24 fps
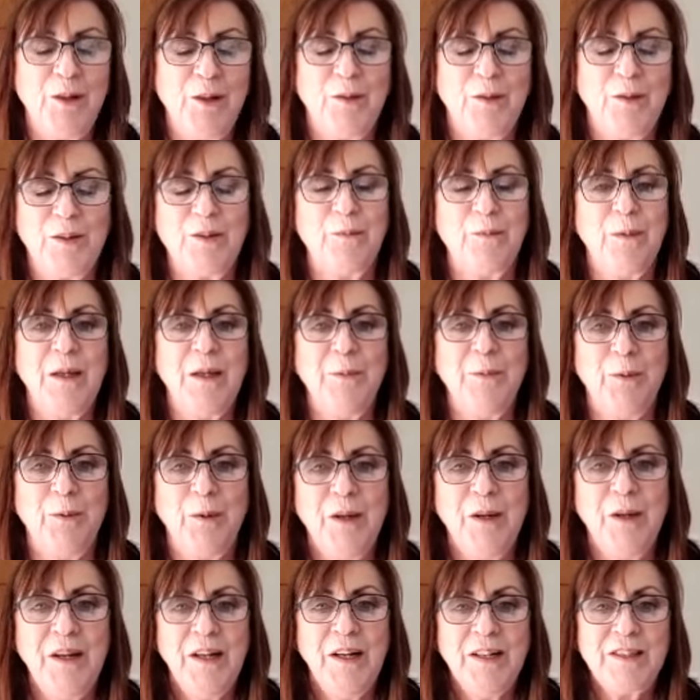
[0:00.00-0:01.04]
to lots of
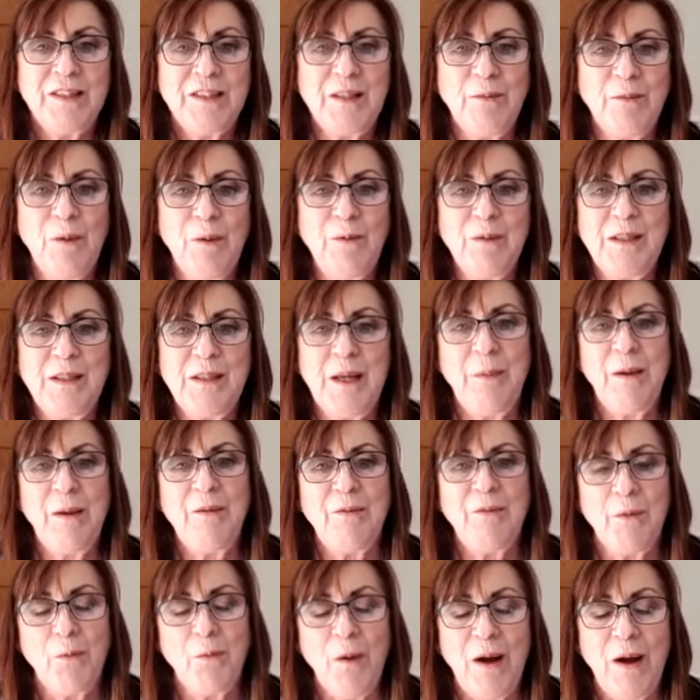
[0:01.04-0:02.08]
people. So what was it
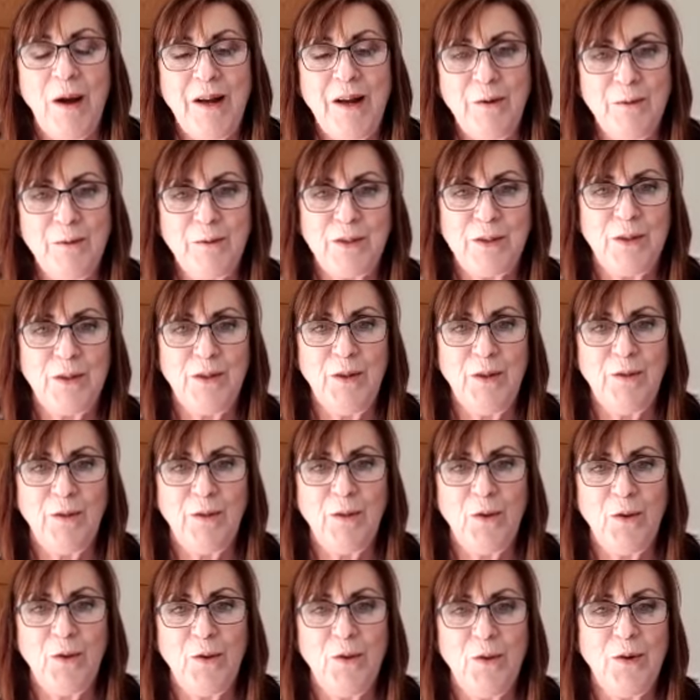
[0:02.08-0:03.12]
about the WOWS that you
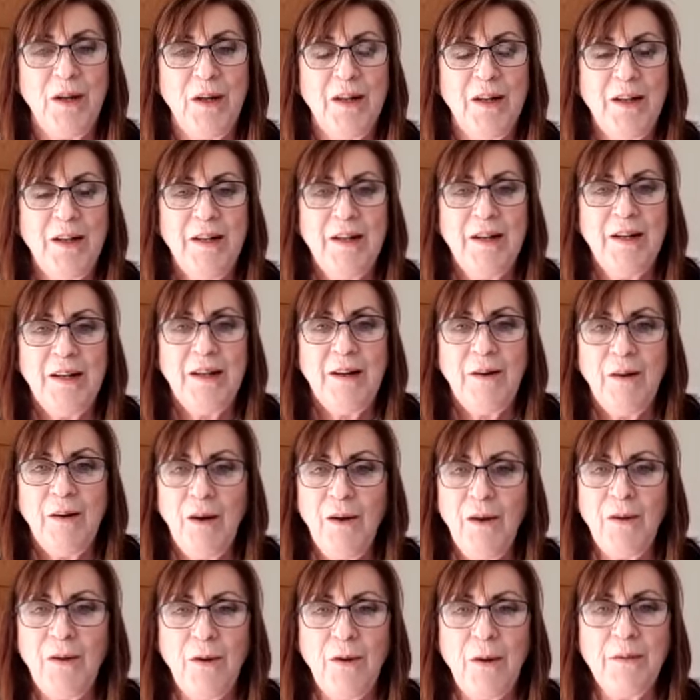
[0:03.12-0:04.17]
thought,
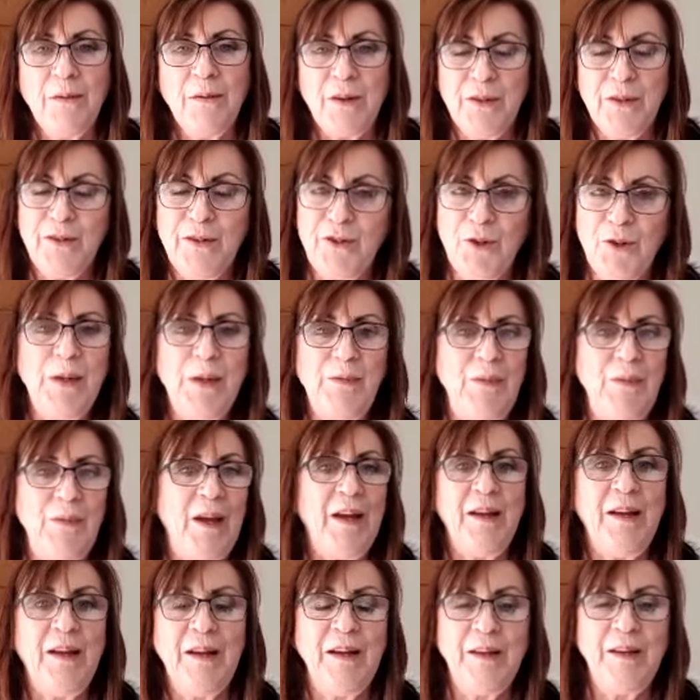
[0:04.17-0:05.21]
oh, I'm going to join that?